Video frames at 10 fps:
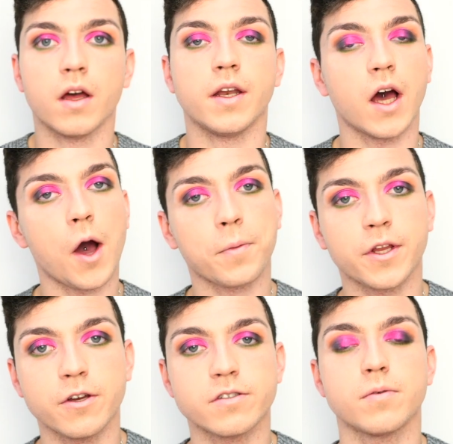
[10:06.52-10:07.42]
Now I'm going to
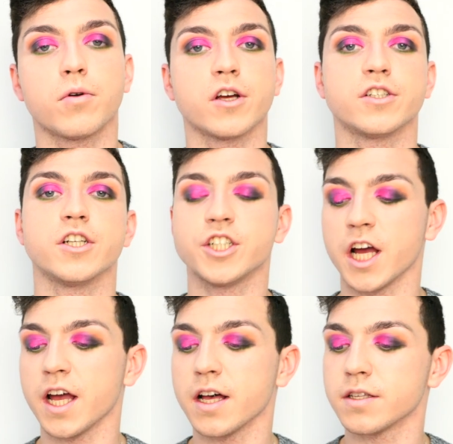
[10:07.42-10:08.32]
use the brush
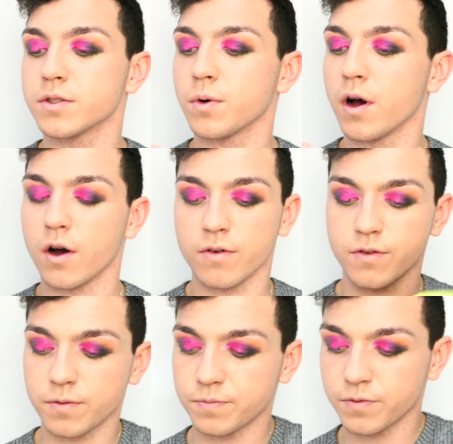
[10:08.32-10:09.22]
JS12
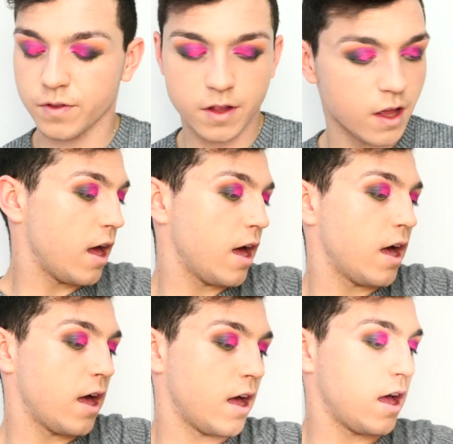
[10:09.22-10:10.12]

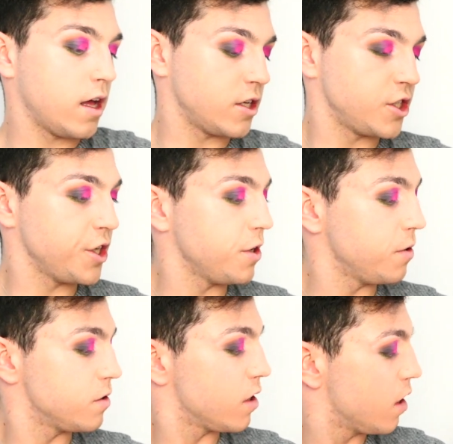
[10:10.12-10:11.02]
and
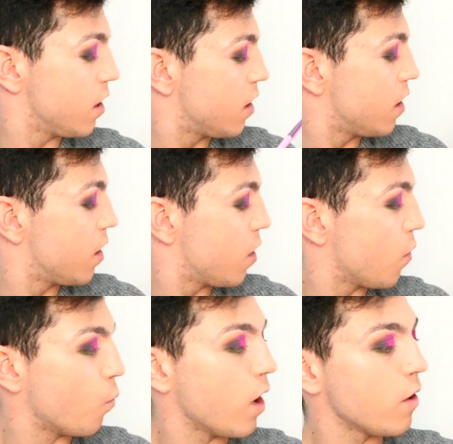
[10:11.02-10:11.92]
use
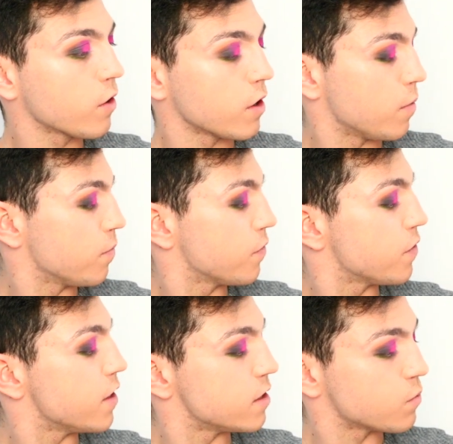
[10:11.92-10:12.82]
Welcome,
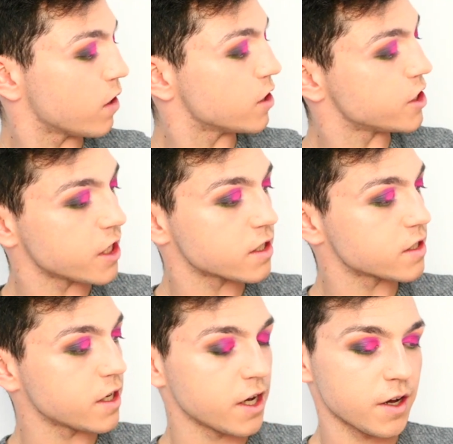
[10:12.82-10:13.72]
this one
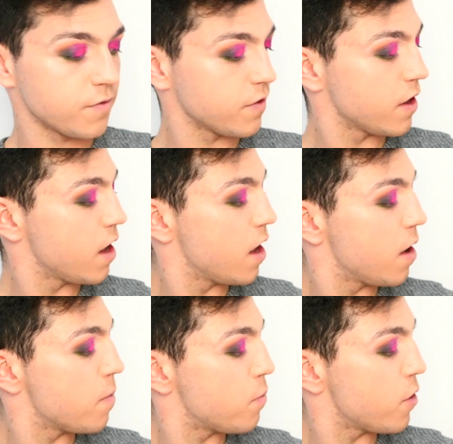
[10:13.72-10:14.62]
just here,
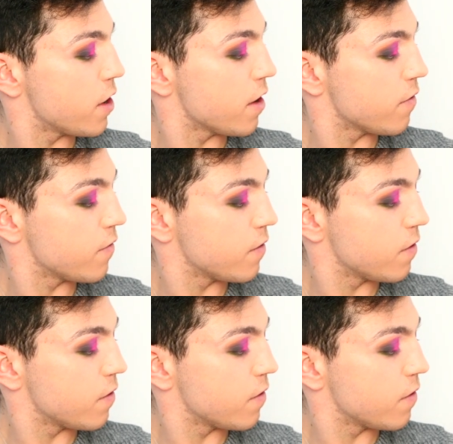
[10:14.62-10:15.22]
and put it